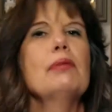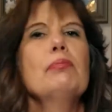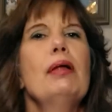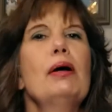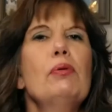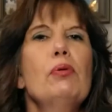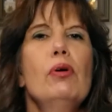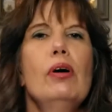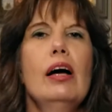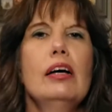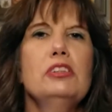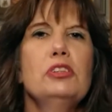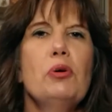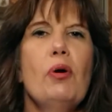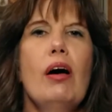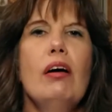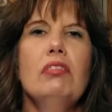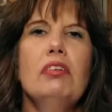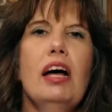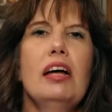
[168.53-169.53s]
I'm like, well,
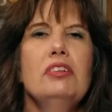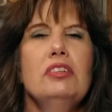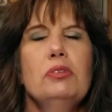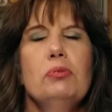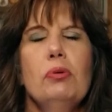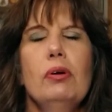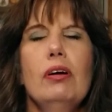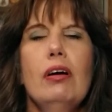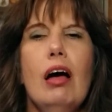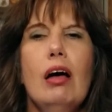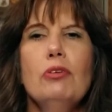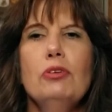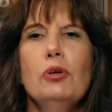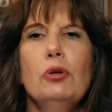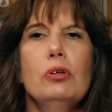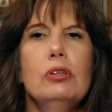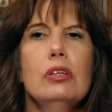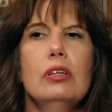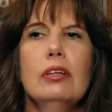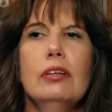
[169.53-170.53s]
so I'll, I'll do. Well, I'll
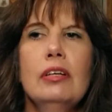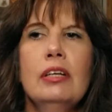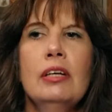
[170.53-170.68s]
do.